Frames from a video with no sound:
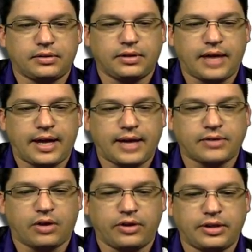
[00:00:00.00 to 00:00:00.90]
that has
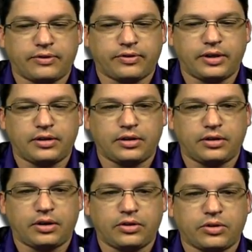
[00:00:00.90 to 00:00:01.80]
all the different
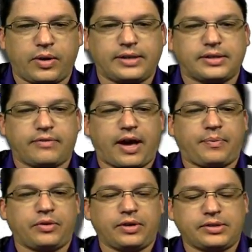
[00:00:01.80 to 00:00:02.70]
earthquakes that have
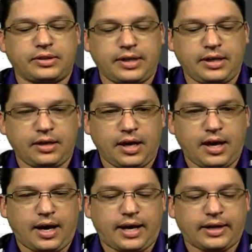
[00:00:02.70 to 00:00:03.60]
happened recently.
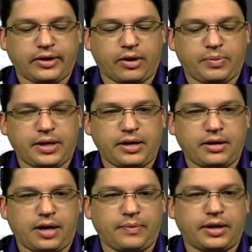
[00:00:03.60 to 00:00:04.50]
I could go up
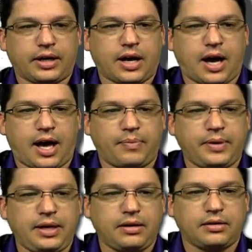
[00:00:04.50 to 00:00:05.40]
here. I'm going to
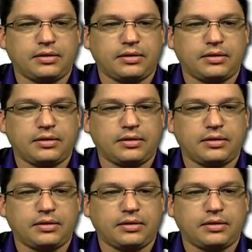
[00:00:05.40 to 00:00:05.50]
copy